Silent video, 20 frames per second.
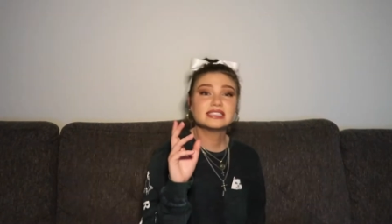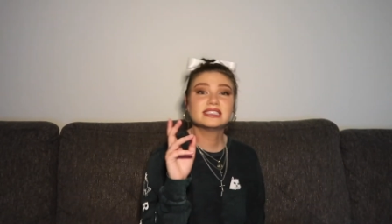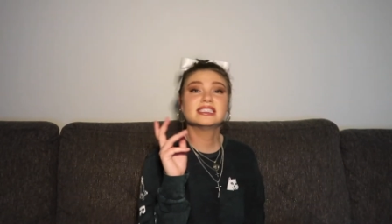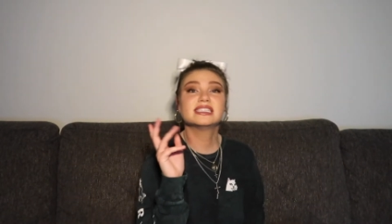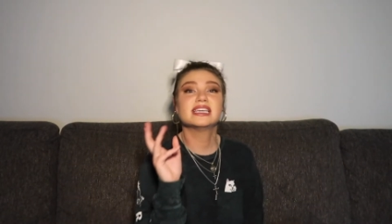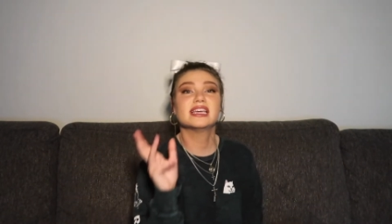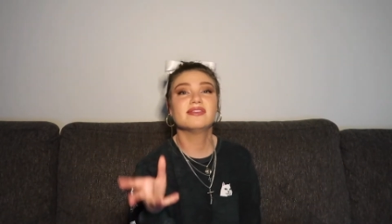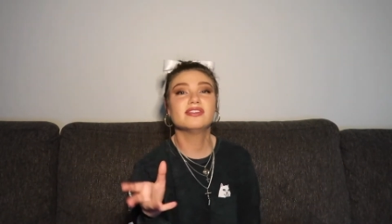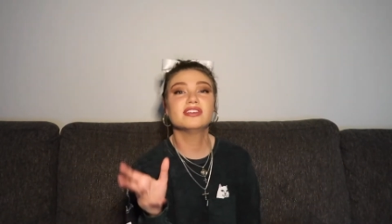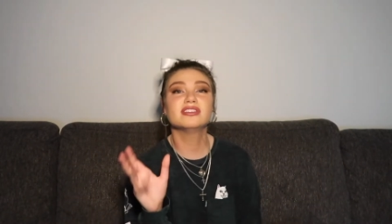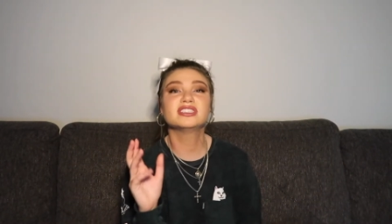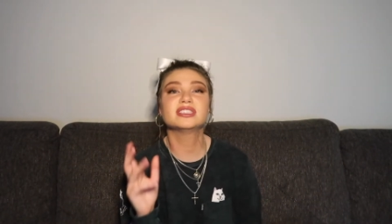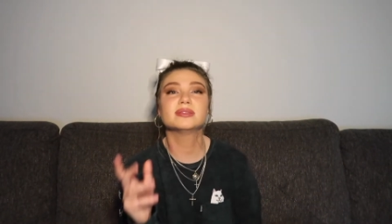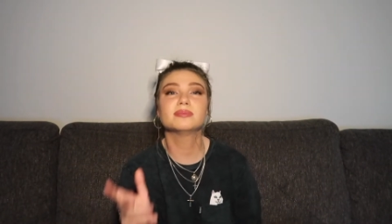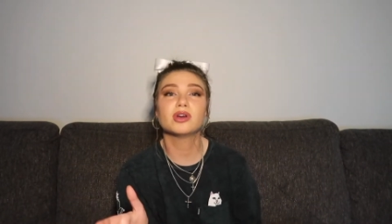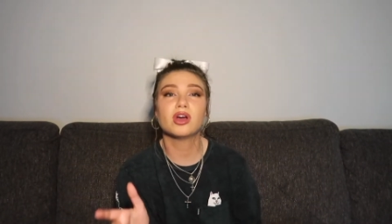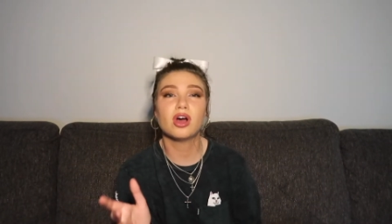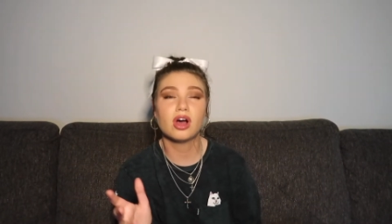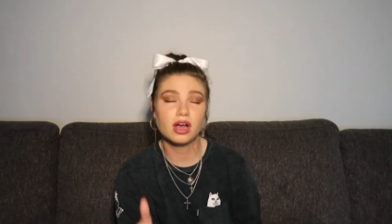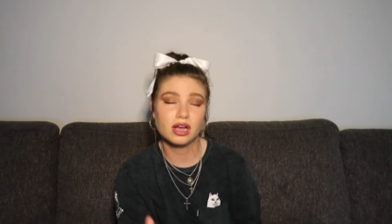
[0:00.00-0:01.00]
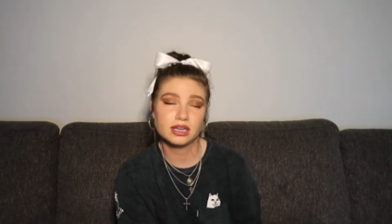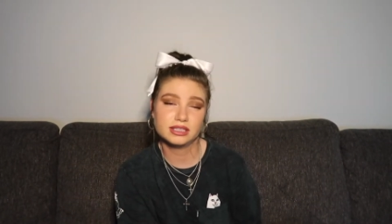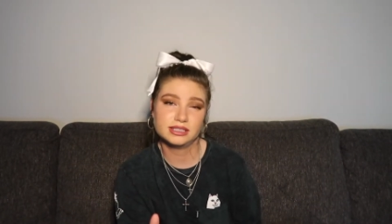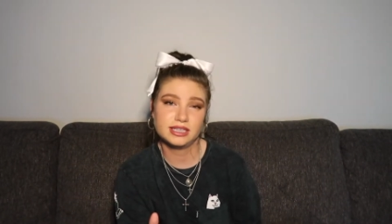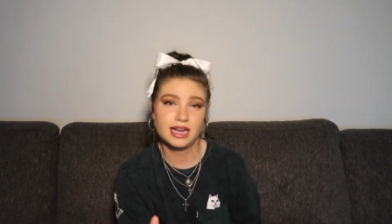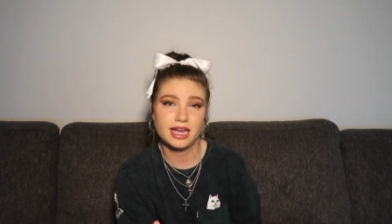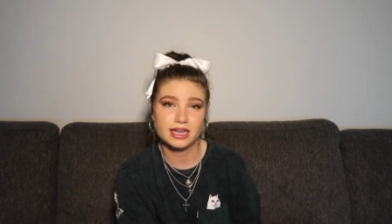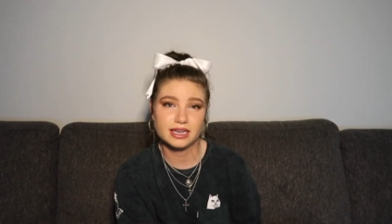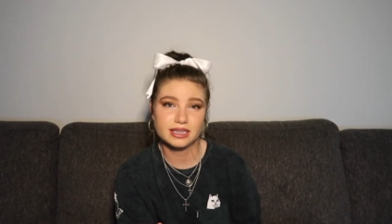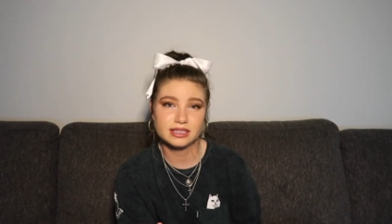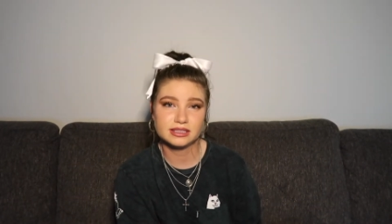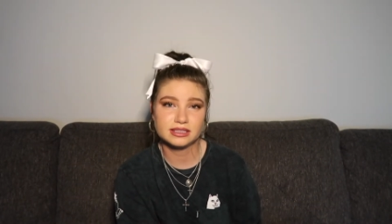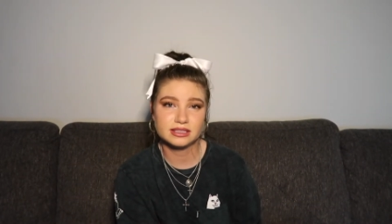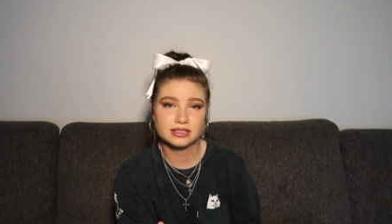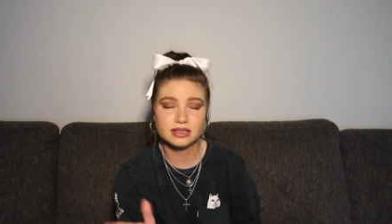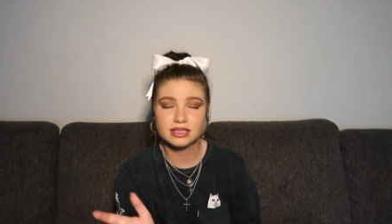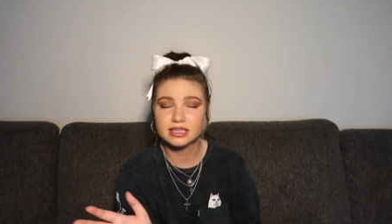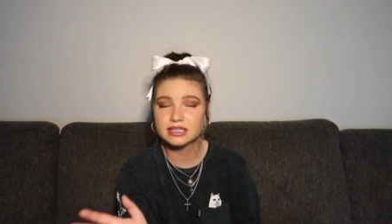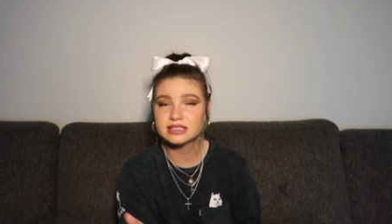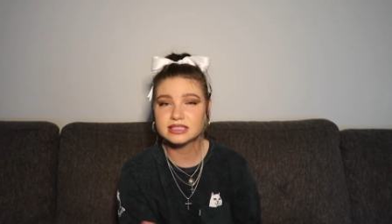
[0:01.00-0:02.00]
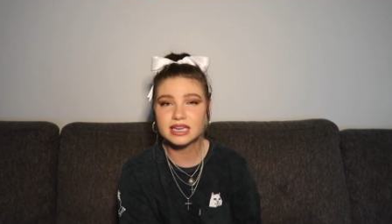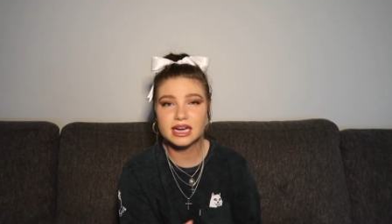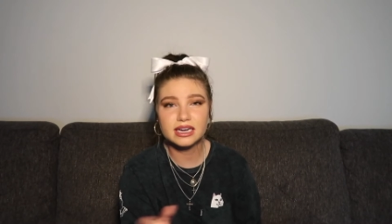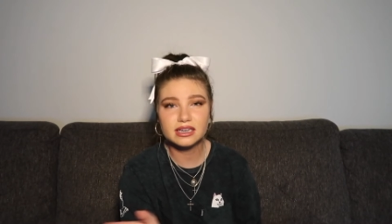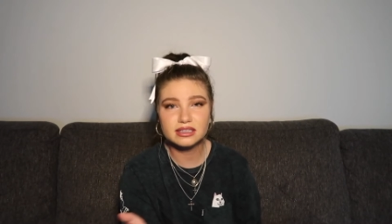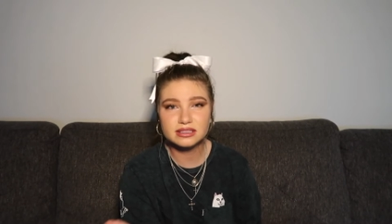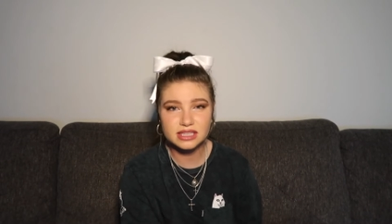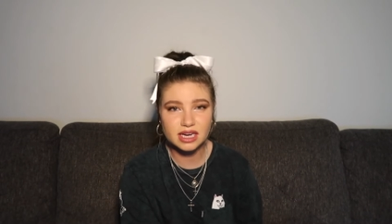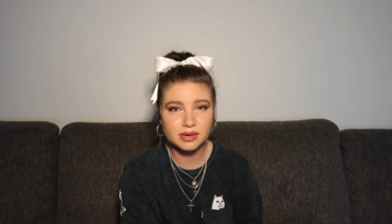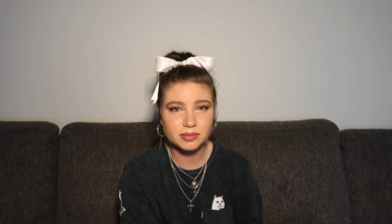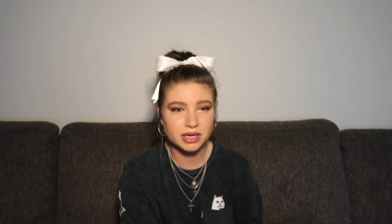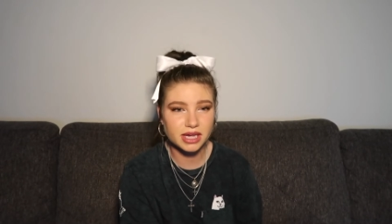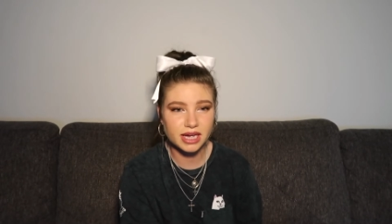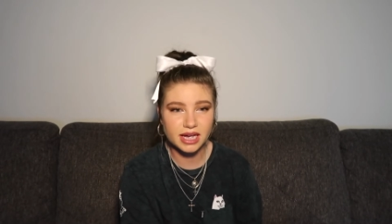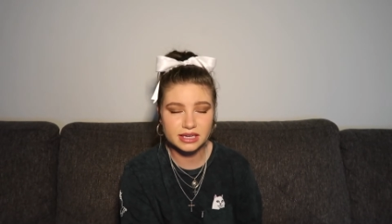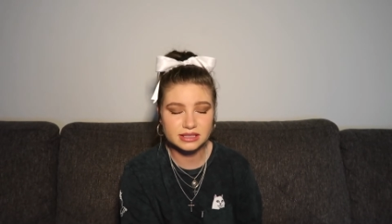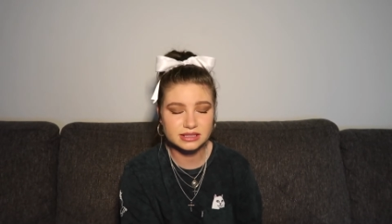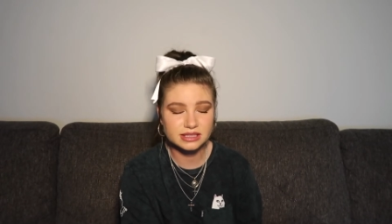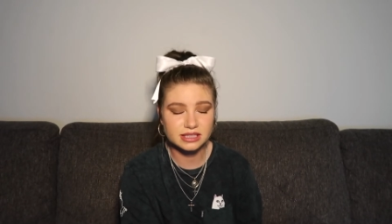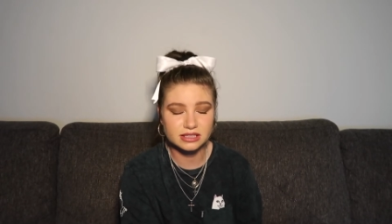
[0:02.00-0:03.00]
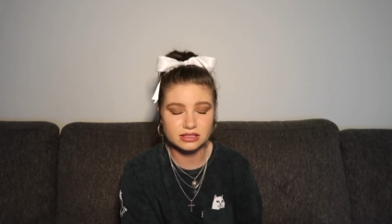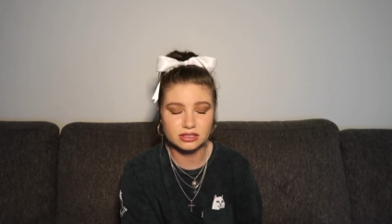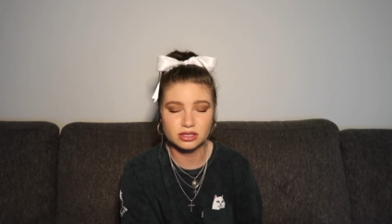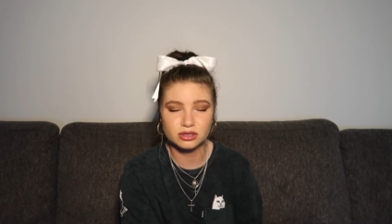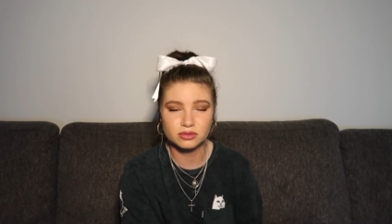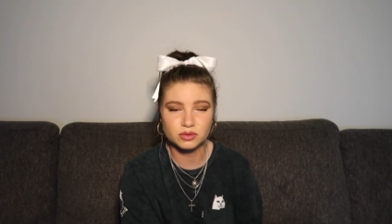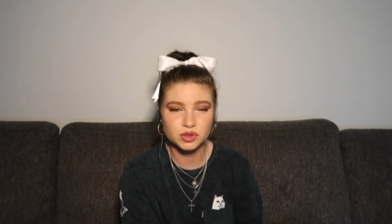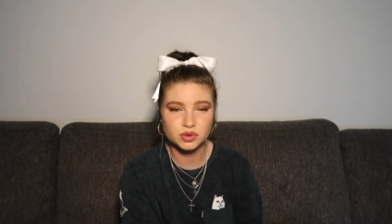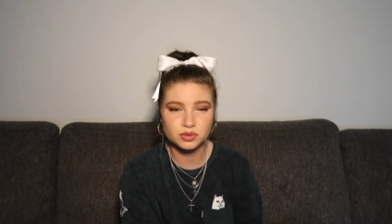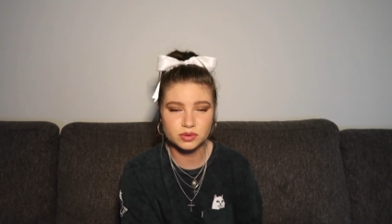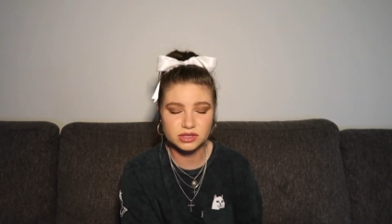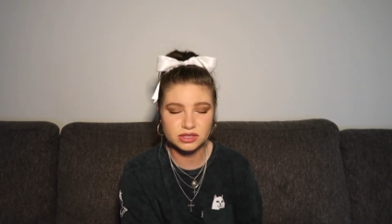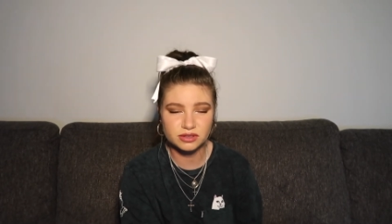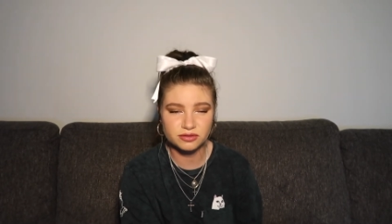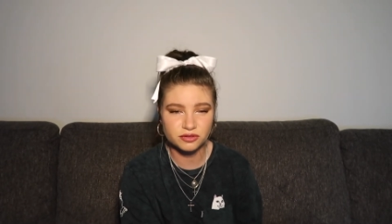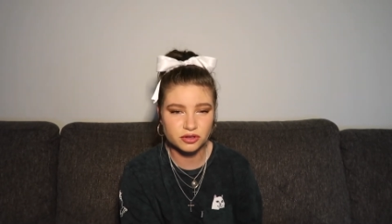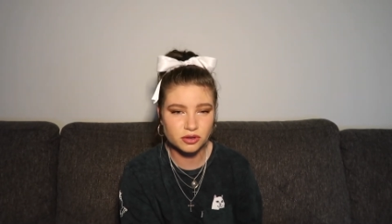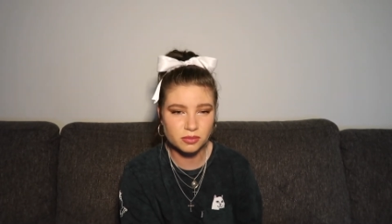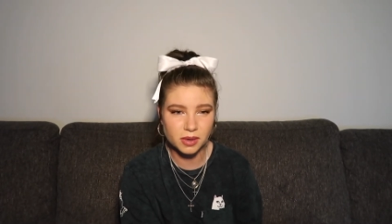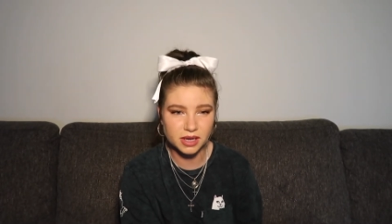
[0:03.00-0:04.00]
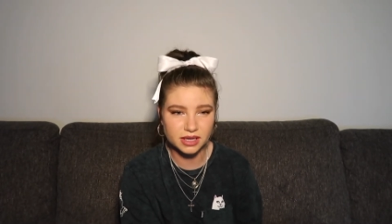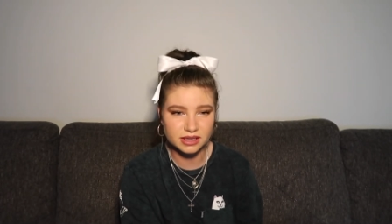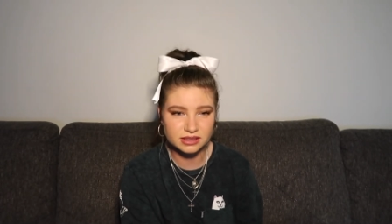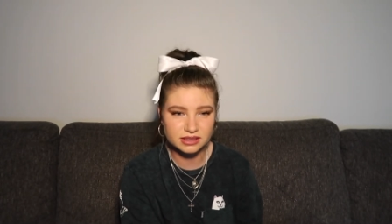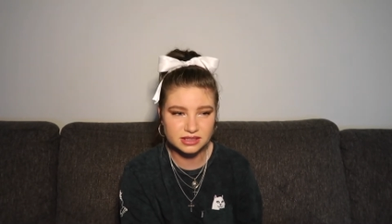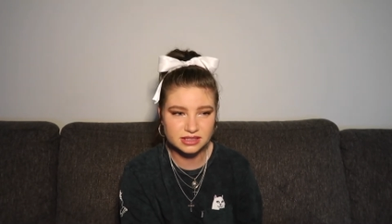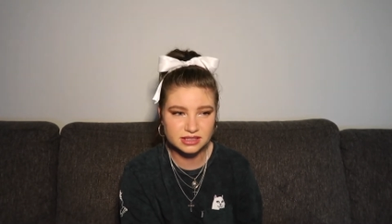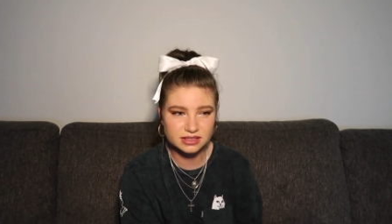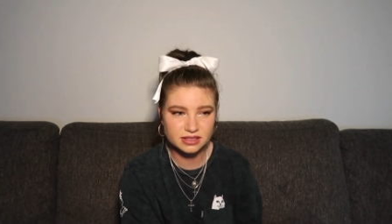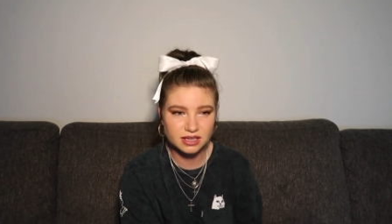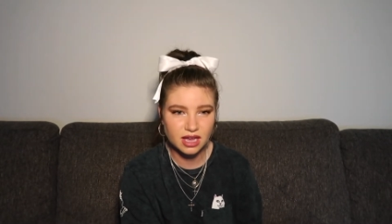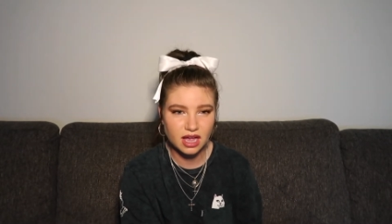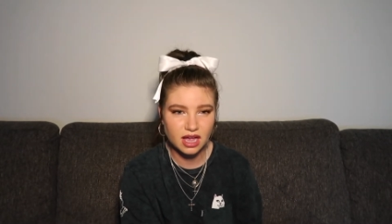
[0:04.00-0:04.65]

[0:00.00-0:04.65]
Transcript: To give you some context, the entire time I had Tinder, which was a few months,